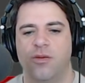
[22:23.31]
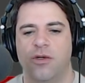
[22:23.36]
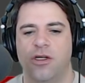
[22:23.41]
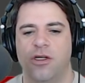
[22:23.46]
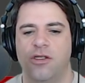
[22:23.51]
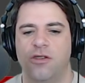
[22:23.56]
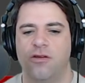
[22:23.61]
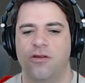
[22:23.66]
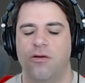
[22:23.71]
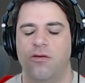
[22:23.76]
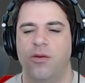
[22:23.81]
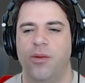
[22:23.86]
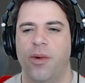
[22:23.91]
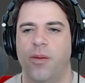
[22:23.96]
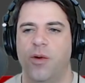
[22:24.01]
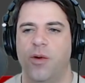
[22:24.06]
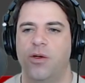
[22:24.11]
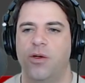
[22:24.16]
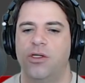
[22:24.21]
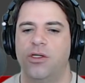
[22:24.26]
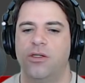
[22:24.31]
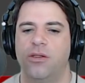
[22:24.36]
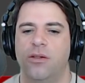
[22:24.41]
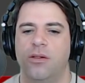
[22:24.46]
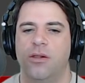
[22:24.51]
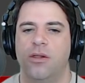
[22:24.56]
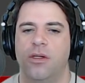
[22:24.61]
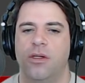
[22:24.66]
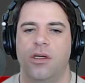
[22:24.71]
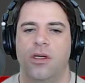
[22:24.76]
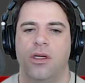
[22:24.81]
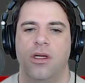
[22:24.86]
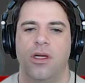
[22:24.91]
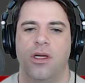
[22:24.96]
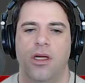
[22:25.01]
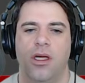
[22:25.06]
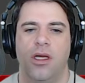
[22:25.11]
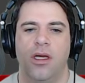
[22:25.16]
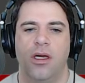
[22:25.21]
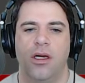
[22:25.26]
but I just don't remember which
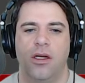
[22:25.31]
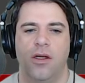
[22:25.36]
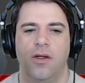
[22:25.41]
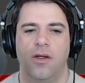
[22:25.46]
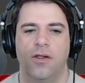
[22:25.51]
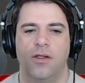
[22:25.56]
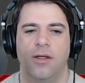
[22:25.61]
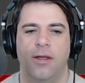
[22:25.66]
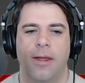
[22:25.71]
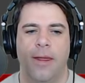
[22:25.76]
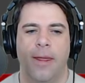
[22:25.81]
key it is.